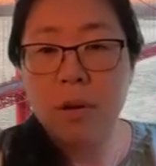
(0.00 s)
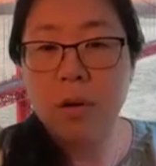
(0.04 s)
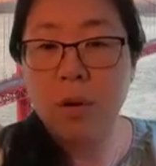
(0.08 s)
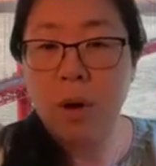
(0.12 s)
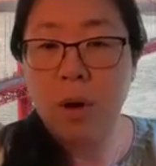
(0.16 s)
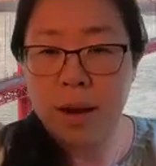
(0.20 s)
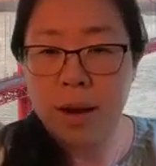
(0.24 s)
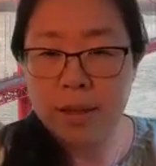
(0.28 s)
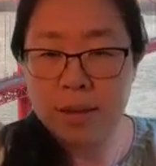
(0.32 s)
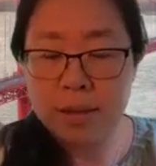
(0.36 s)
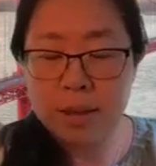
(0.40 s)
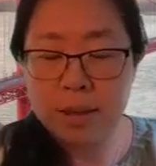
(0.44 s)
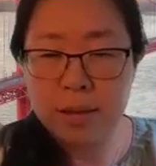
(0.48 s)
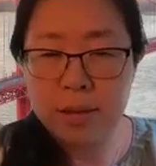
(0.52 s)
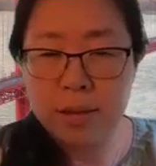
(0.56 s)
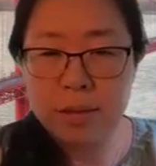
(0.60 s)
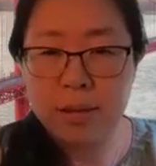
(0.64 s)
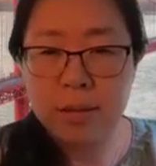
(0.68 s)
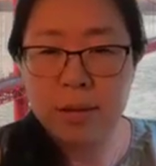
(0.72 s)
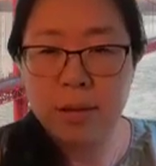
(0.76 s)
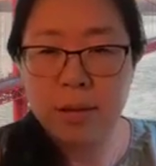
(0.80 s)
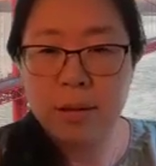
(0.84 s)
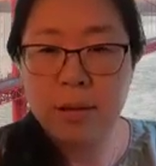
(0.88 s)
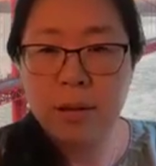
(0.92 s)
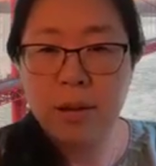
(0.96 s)

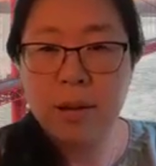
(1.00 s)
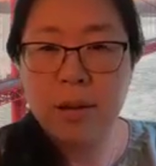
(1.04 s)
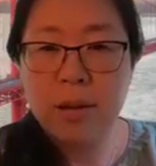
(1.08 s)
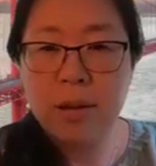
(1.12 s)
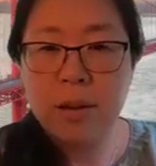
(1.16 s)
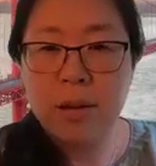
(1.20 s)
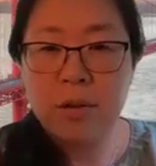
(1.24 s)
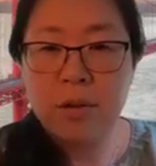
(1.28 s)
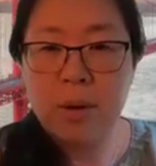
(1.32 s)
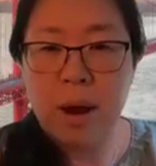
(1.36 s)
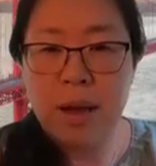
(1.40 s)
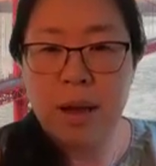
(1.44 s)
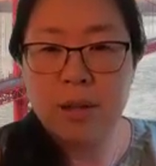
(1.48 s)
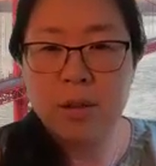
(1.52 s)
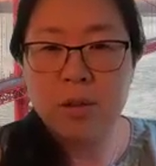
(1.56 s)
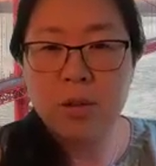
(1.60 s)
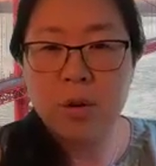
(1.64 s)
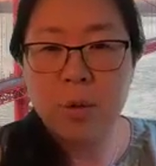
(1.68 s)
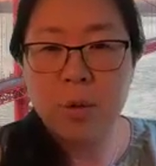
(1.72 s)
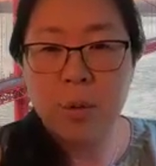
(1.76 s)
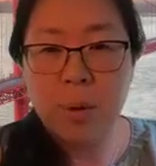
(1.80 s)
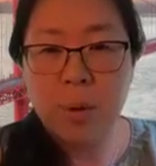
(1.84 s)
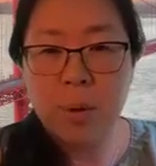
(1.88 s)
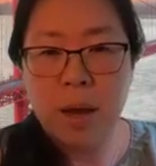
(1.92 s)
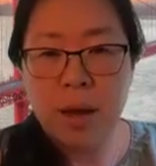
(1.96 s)
crisis, right?
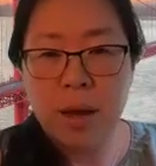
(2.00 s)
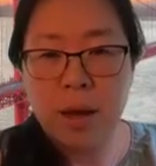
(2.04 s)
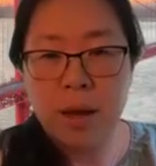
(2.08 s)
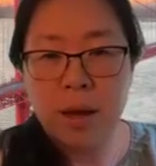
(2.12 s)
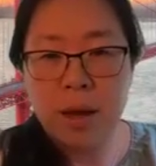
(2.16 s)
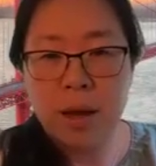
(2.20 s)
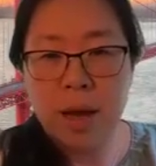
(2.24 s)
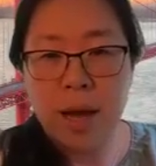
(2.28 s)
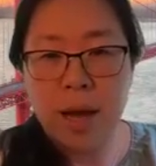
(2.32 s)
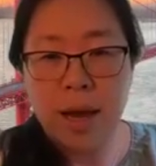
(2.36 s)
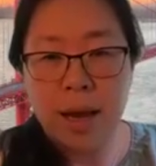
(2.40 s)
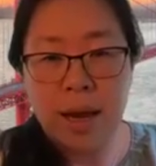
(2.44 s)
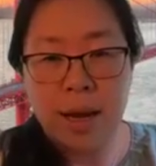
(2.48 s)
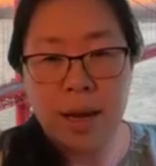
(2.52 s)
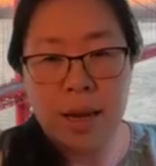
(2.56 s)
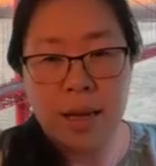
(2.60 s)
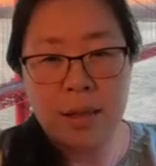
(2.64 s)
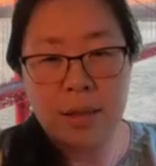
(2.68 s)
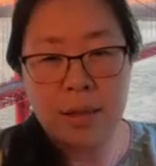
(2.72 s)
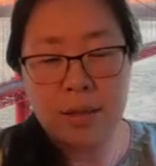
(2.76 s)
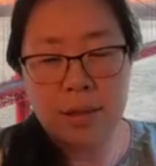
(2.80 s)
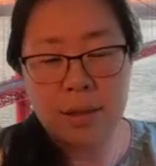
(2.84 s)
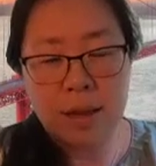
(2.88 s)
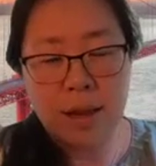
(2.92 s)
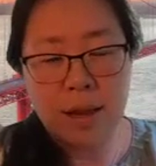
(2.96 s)
So it
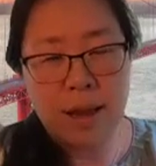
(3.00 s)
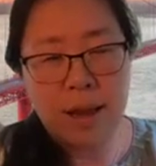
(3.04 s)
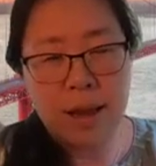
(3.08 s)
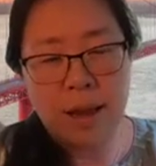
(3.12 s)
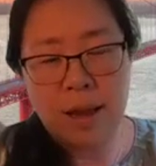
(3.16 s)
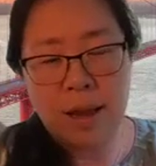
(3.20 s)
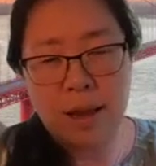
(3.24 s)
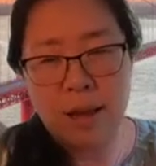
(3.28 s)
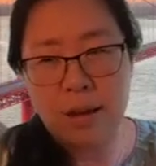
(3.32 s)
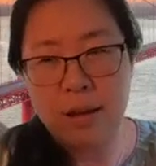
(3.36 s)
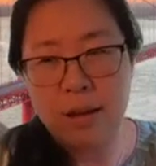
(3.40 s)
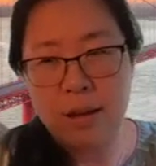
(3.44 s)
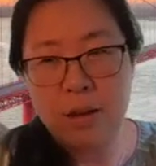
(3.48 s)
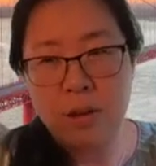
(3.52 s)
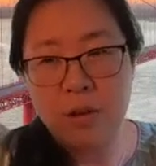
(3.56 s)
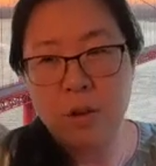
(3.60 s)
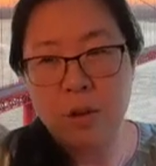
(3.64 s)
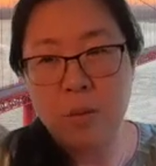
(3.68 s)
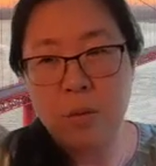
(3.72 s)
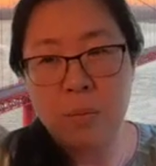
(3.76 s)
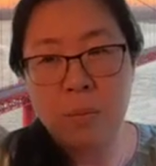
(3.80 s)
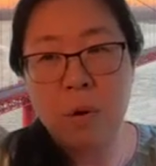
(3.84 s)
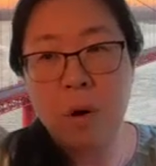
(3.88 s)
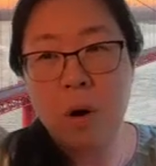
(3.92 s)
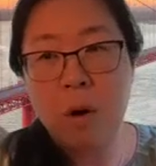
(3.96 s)
is a
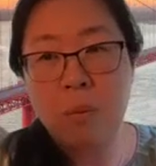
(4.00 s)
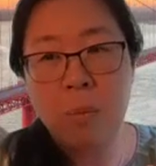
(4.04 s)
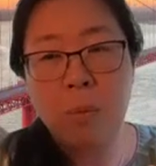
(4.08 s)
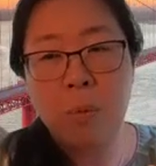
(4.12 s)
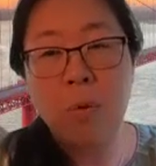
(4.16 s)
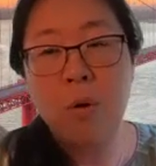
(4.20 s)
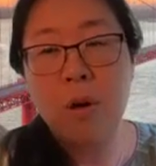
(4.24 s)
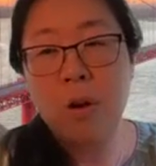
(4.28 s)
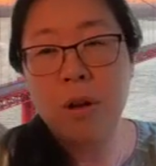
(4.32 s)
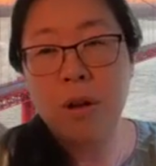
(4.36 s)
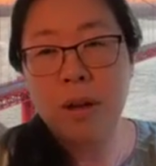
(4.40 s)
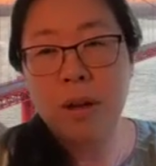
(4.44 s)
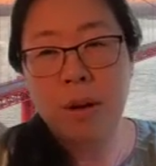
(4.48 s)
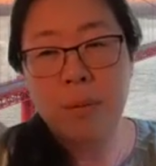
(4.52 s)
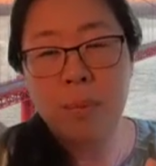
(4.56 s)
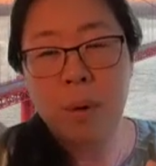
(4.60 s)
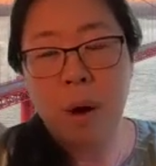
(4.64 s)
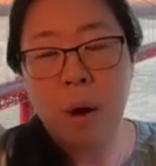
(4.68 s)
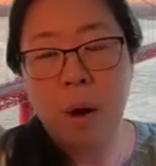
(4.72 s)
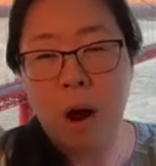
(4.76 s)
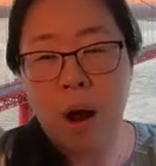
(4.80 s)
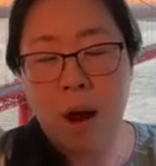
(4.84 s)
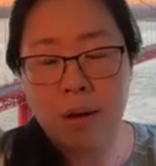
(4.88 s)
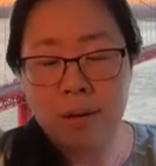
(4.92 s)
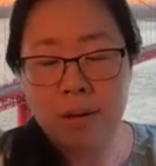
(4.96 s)
boiling
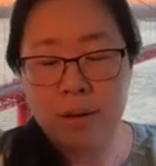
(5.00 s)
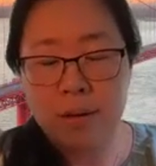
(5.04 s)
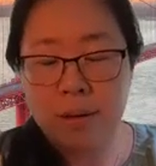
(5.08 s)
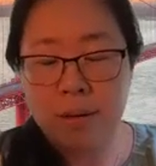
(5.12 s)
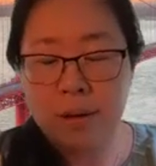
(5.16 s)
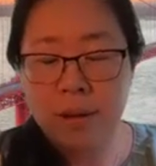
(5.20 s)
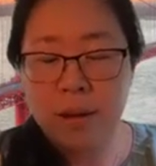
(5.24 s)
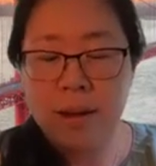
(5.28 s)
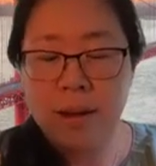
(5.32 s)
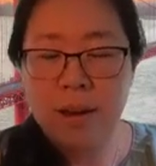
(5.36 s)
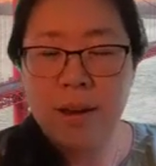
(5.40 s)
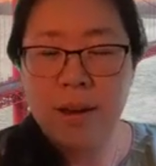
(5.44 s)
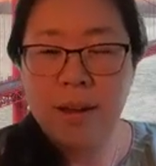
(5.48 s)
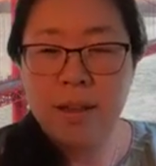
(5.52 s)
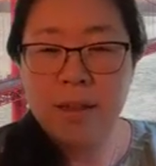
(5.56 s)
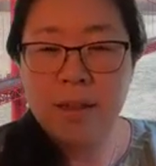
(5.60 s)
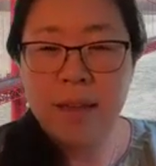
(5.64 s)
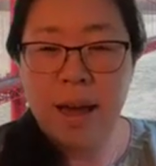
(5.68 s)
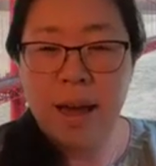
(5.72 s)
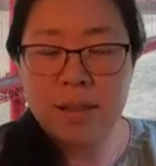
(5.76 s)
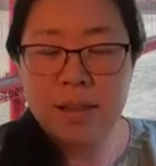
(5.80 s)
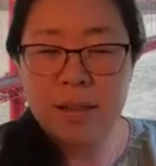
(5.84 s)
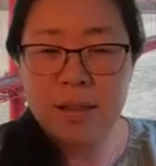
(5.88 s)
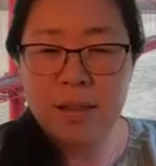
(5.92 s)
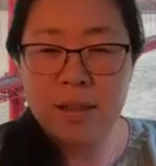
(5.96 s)
pot
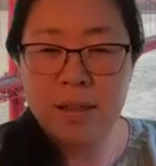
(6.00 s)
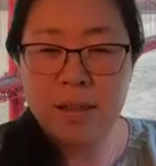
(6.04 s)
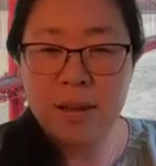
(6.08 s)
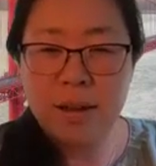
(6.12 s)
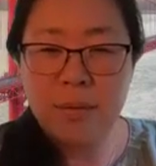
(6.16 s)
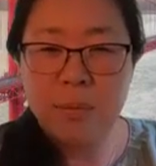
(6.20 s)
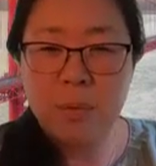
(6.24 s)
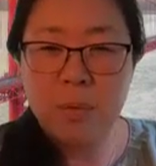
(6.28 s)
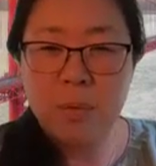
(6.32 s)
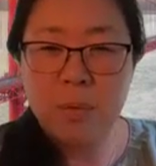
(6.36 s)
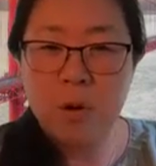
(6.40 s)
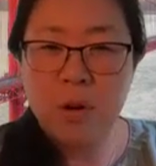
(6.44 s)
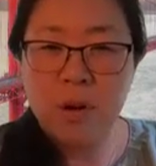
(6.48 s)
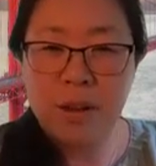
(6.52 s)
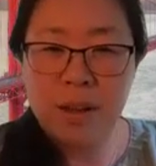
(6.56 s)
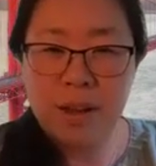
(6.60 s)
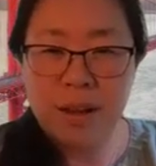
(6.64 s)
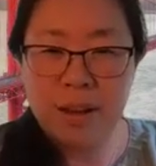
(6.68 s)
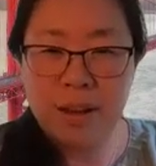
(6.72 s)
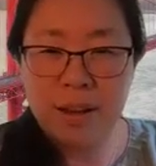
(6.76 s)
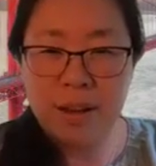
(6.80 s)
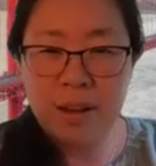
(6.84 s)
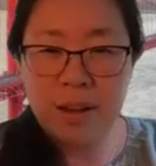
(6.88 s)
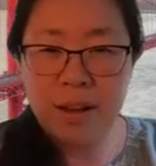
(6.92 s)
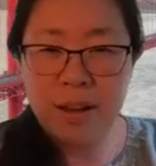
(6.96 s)
that's
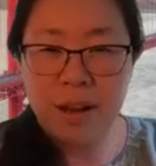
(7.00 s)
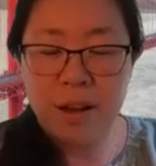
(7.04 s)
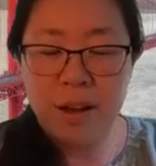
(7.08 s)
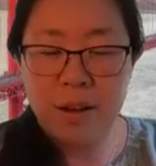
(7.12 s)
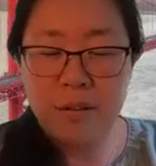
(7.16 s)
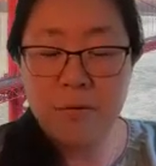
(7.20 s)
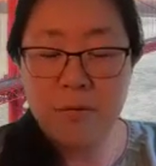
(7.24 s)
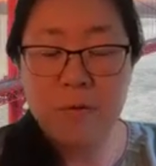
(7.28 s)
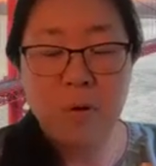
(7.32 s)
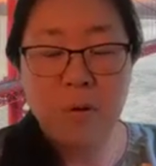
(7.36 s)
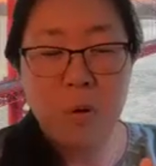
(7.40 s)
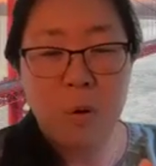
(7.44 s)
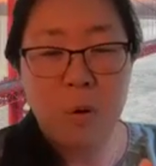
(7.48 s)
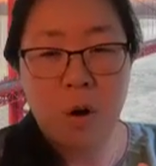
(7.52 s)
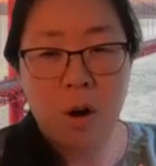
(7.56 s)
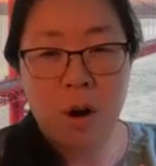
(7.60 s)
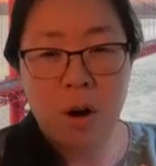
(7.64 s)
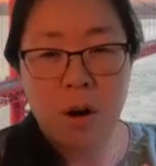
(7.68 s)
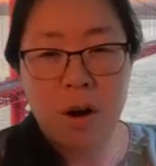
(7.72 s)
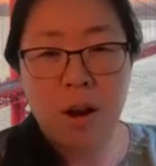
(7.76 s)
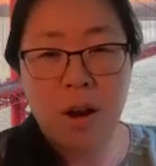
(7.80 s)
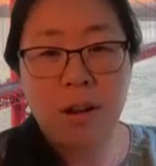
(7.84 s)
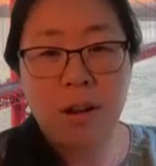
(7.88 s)
boiling for